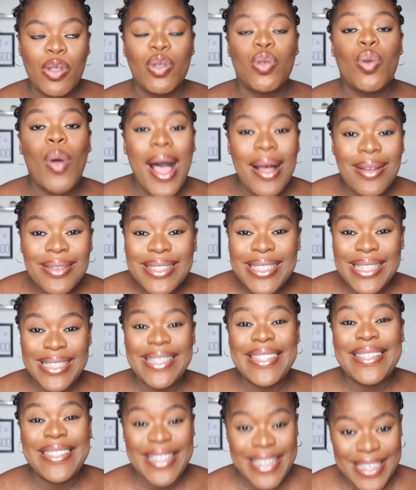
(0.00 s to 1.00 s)
dual
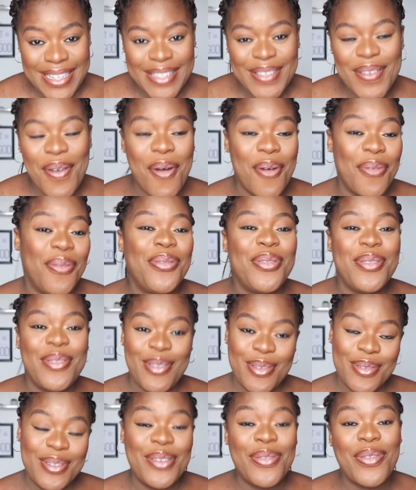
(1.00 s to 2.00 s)
citizens of
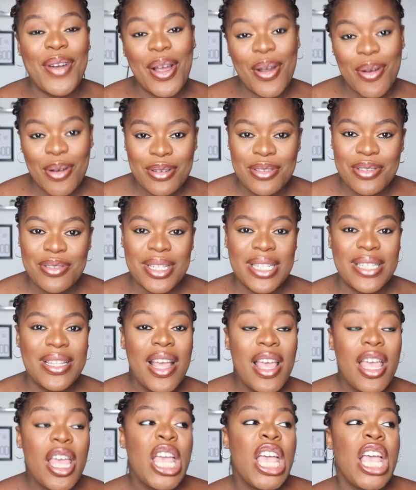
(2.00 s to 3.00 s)
two different countries,
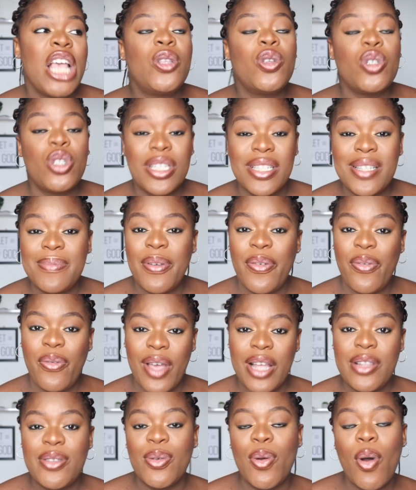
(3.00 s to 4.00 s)
it would just be
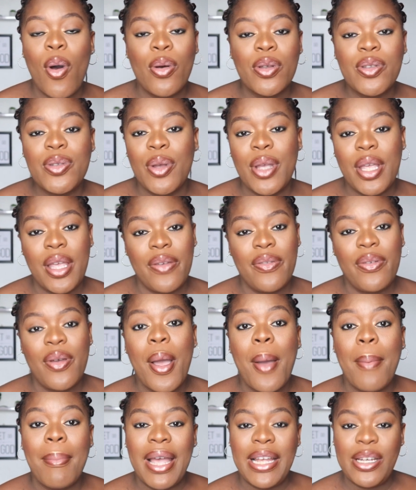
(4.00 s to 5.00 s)
fair to also give
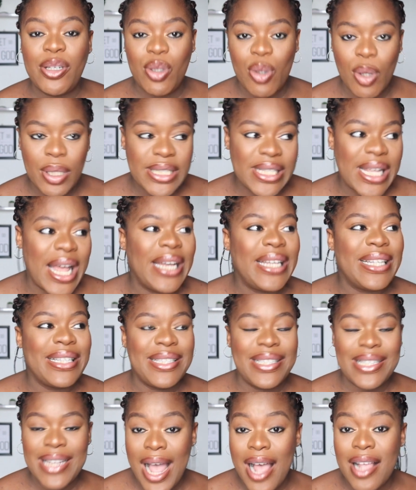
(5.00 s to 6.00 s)
my daughter the
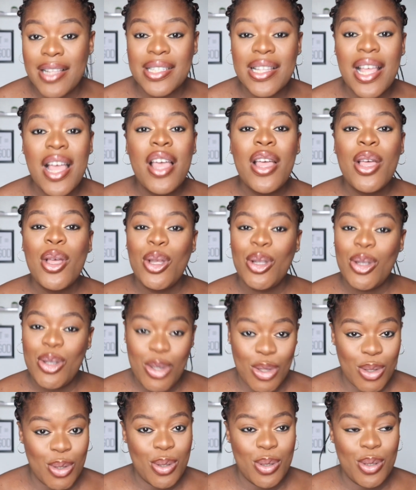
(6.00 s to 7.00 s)
chance
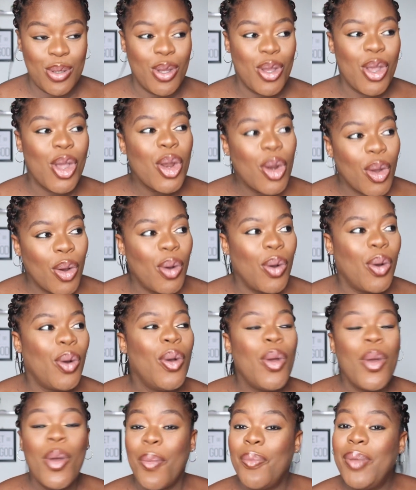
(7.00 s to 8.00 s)
to, you
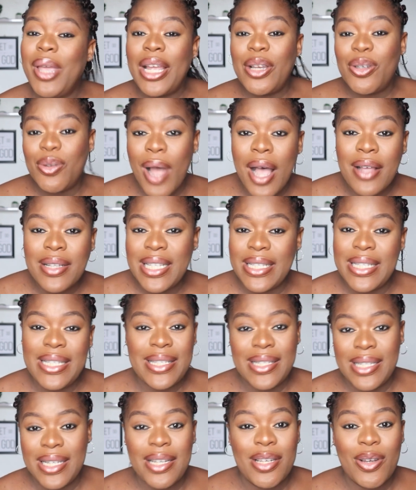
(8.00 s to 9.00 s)
know, be a dual
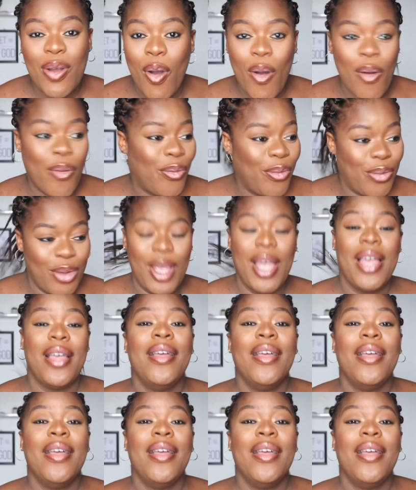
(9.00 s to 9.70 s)
citizen of